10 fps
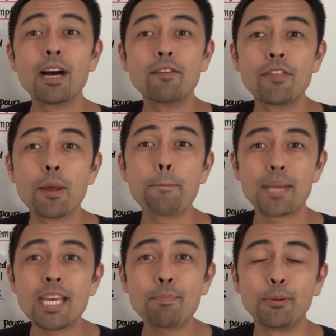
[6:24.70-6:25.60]
of the
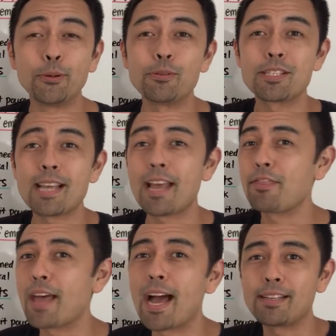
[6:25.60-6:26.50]
people said
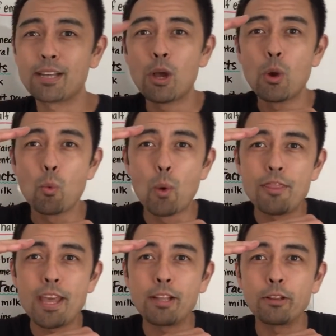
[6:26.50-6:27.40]
that
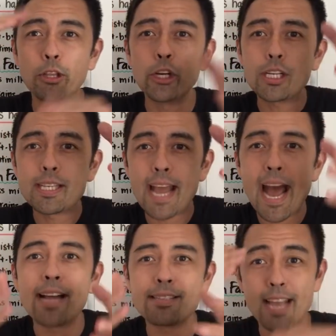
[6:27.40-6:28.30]
when they looked
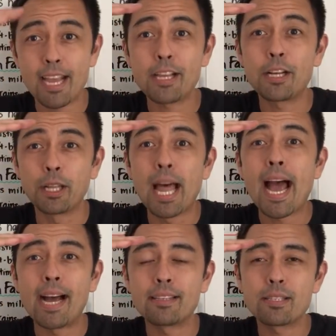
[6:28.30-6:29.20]
at a
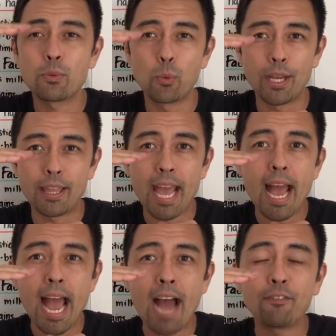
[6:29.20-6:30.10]
glass with
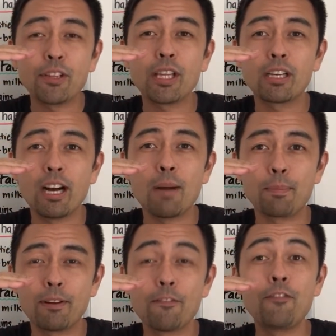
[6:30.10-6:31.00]
half of the cup
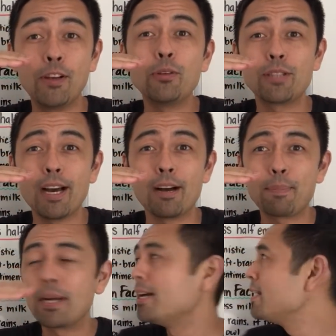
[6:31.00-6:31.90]
filled up,
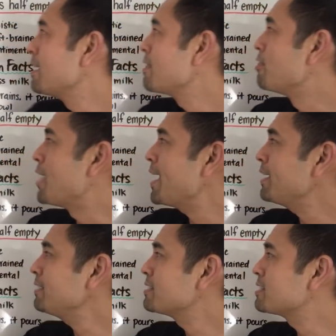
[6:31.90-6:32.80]

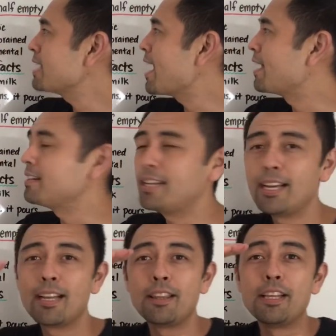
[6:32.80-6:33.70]
they said
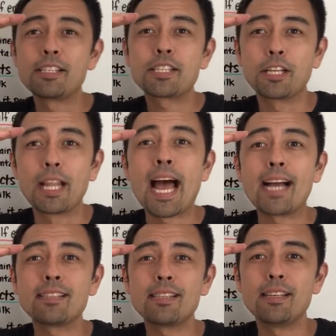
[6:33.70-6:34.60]
this
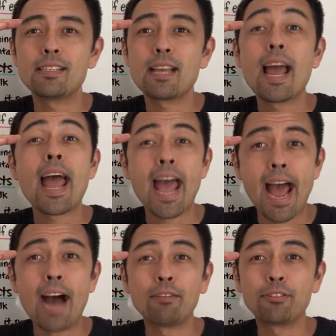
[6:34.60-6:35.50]
glass is
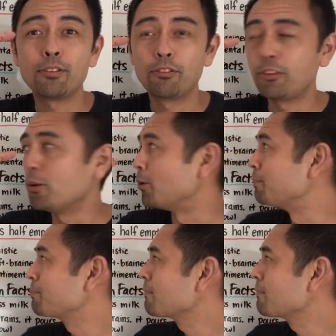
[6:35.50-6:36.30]
half full.